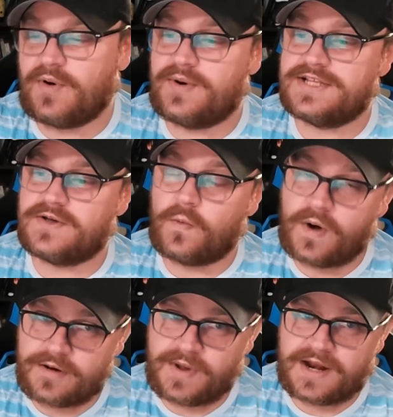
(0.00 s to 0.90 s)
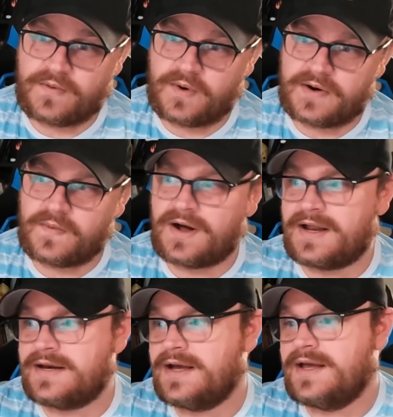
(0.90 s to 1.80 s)
But when it's a 1 mana
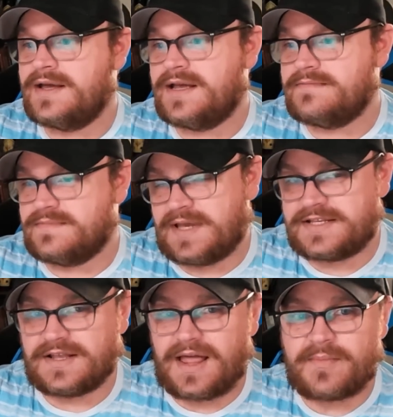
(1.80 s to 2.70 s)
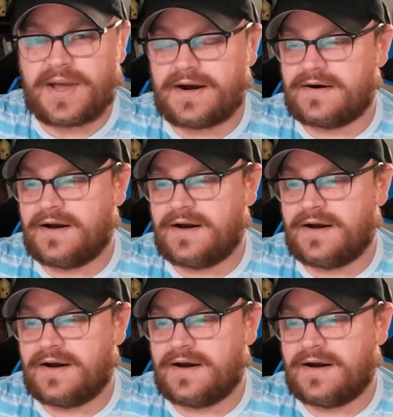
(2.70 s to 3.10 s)
1/1, it's a lot better.